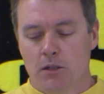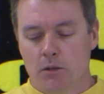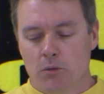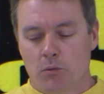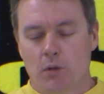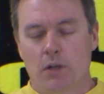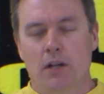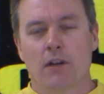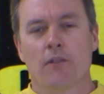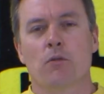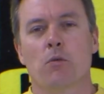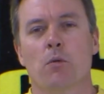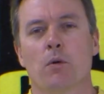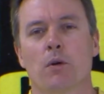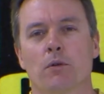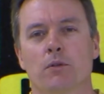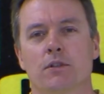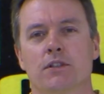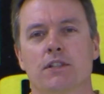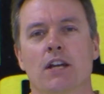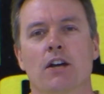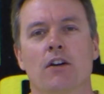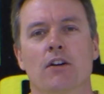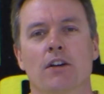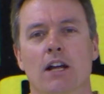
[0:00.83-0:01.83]
whenever
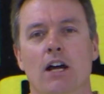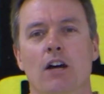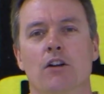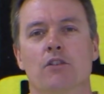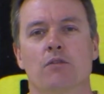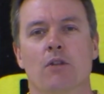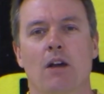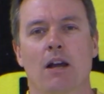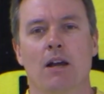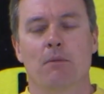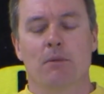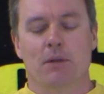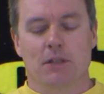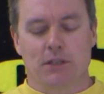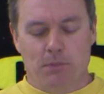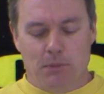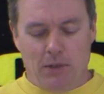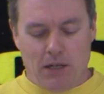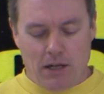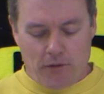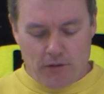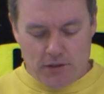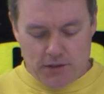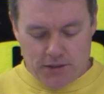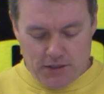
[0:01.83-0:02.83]
we're tearing out driveways, we
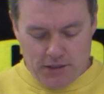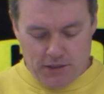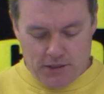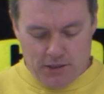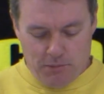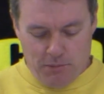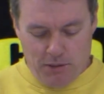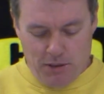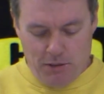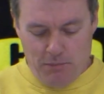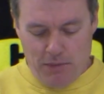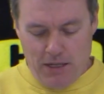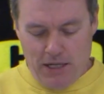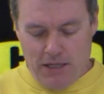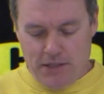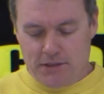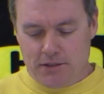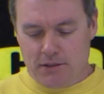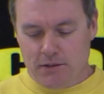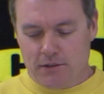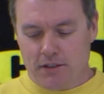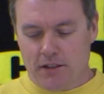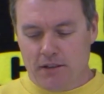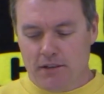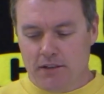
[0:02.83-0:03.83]
never cease to be
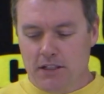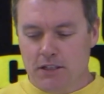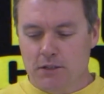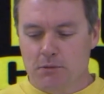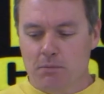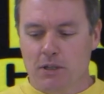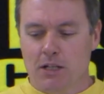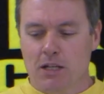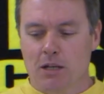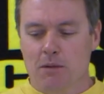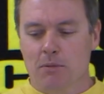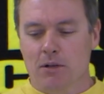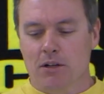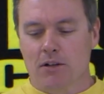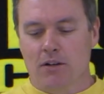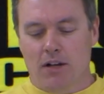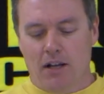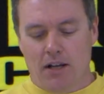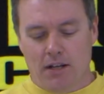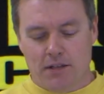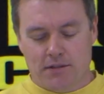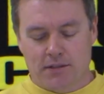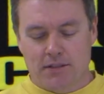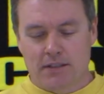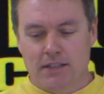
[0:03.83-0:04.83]
amazed at the things we come
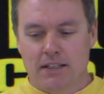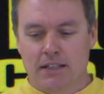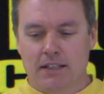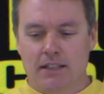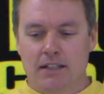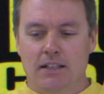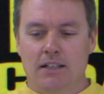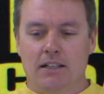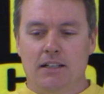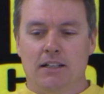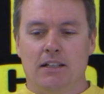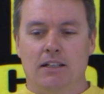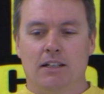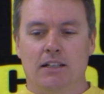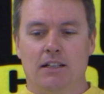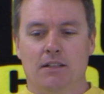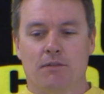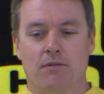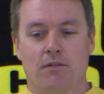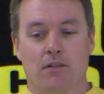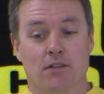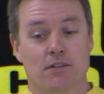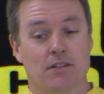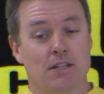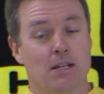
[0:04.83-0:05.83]
across.
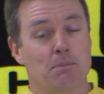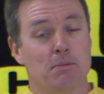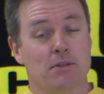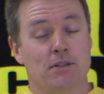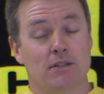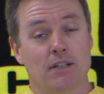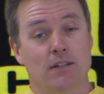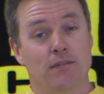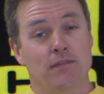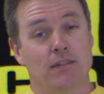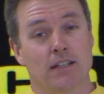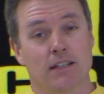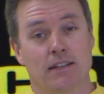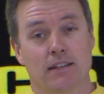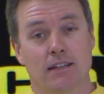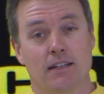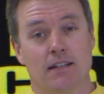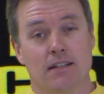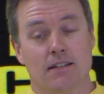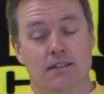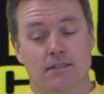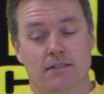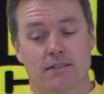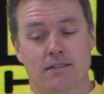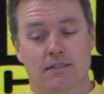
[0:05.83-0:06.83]
For example, stuff like
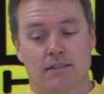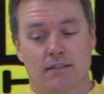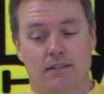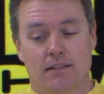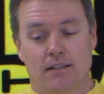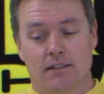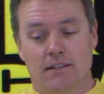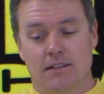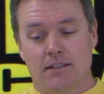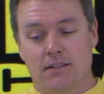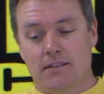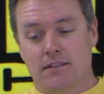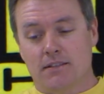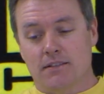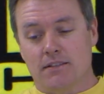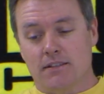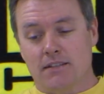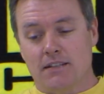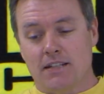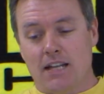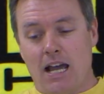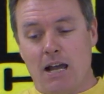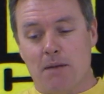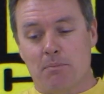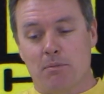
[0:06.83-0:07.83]
this. This is
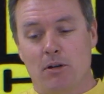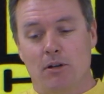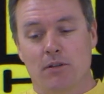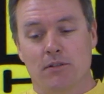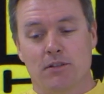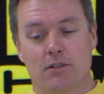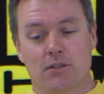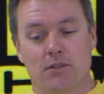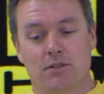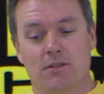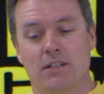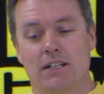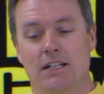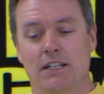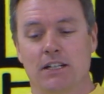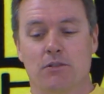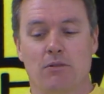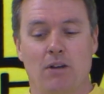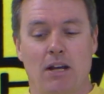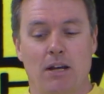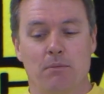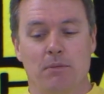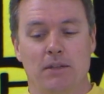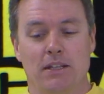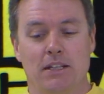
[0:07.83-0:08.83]
the top coat. This was on a
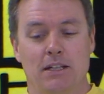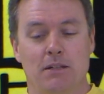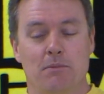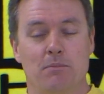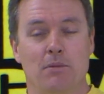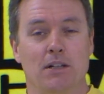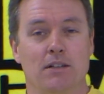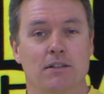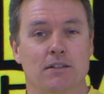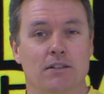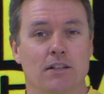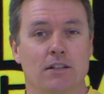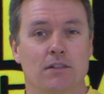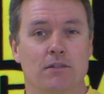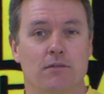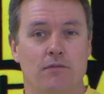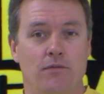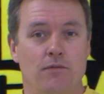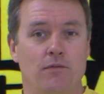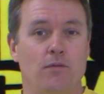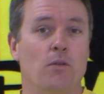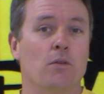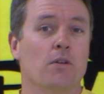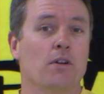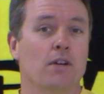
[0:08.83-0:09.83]
driveway that had been done
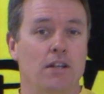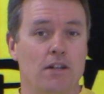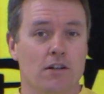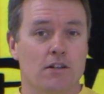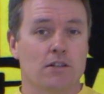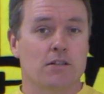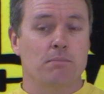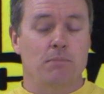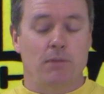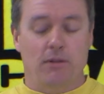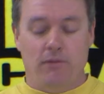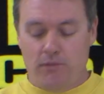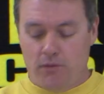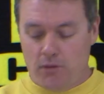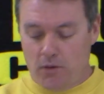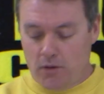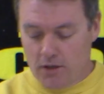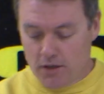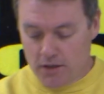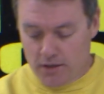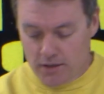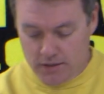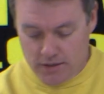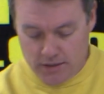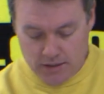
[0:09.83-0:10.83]
4 years
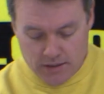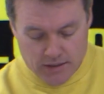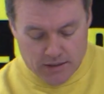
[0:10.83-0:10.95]
before,